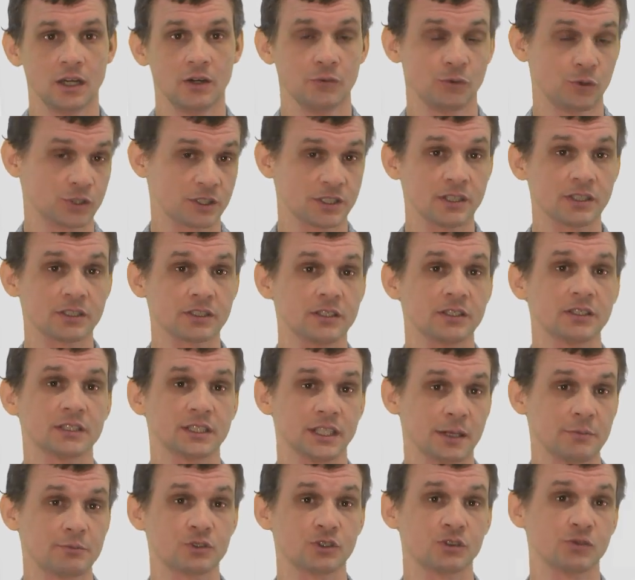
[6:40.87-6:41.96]
For certain
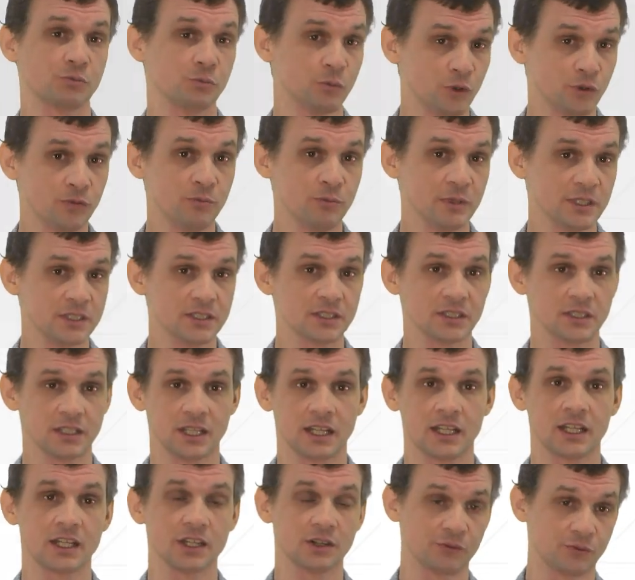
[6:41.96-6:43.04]
types of movements
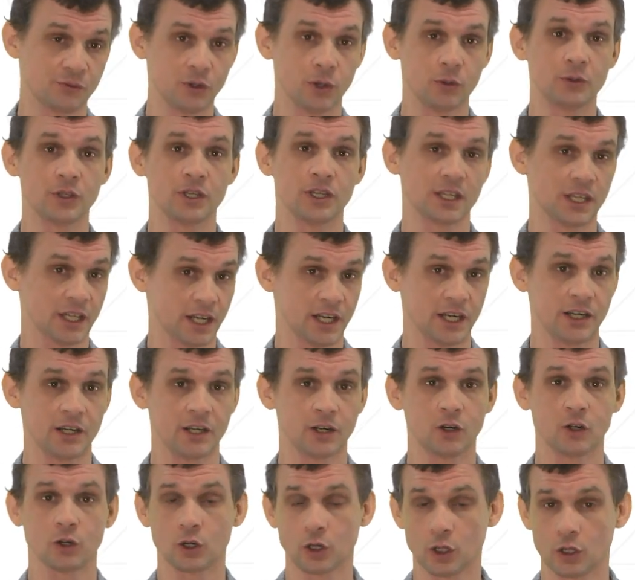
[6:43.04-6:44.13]
like flowing hair,
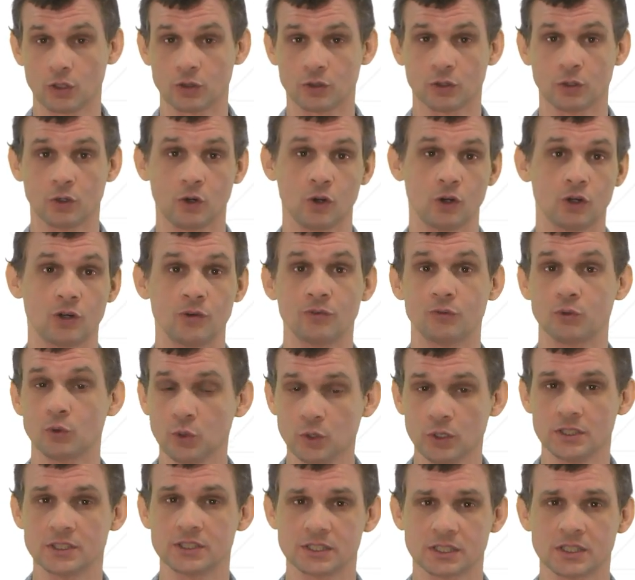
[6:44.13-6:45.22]
cloth or
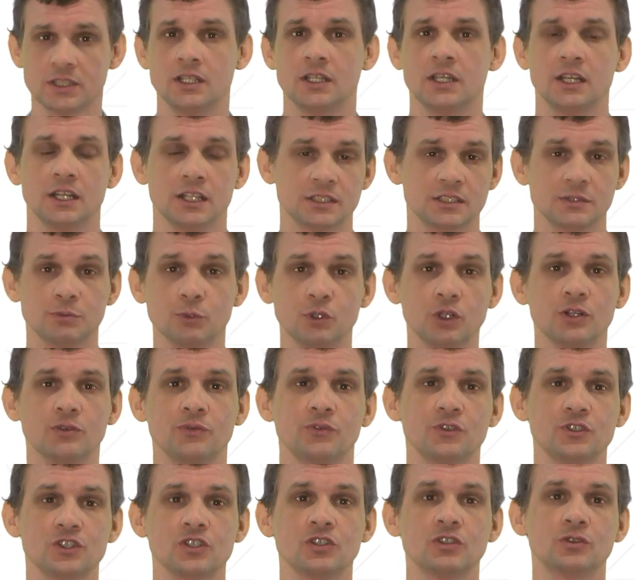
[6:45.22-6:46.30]
fluids, it's more
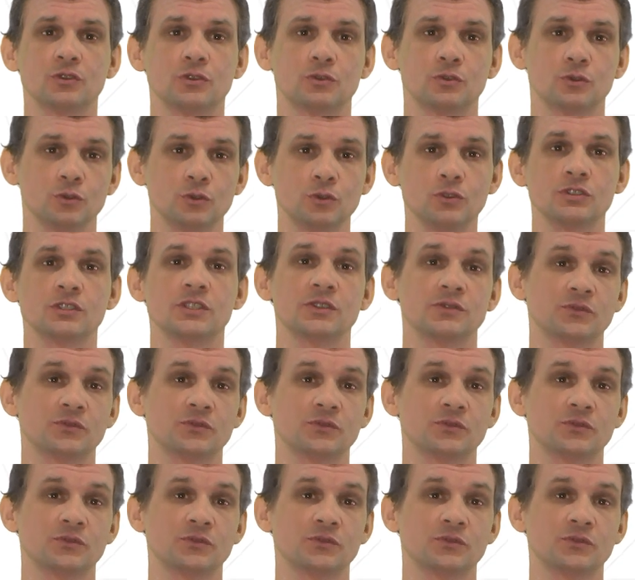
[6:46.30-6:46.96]
efficient to use